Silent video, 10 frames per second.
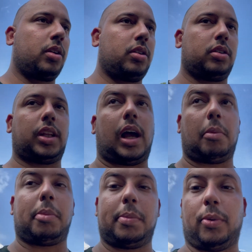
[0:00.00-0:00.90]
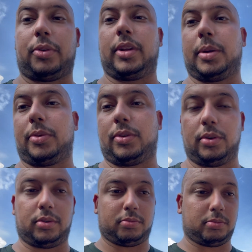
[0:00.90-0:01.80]
that I'm gonna be posting up
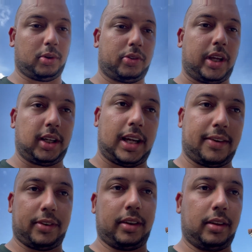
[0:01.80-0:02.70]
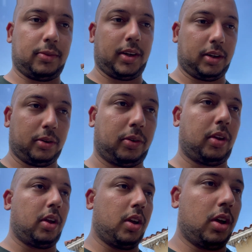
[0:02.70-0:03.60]
soon, most likely after these videos.
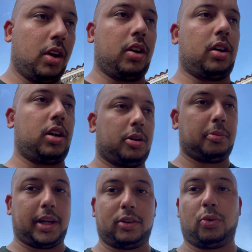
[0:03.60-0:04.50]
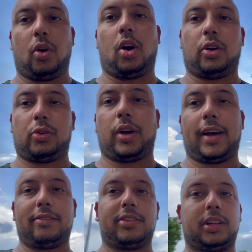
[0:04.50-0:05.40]
I do also have
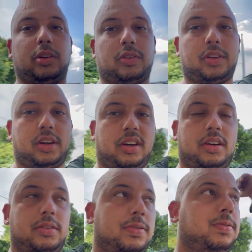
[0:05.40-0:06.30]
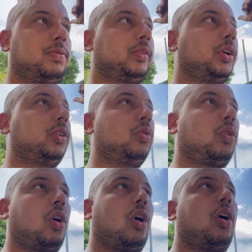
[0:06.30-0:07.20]
videos of the new
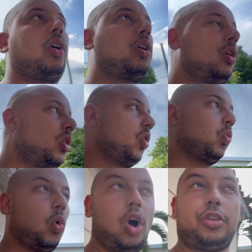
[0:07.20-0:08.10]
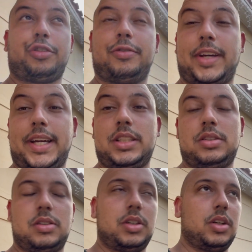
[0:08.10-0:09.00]
car wash van
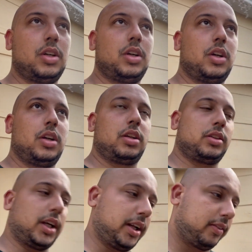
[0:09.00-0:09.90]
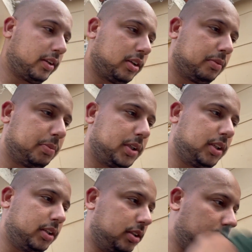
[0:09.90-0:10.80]
that's gonna be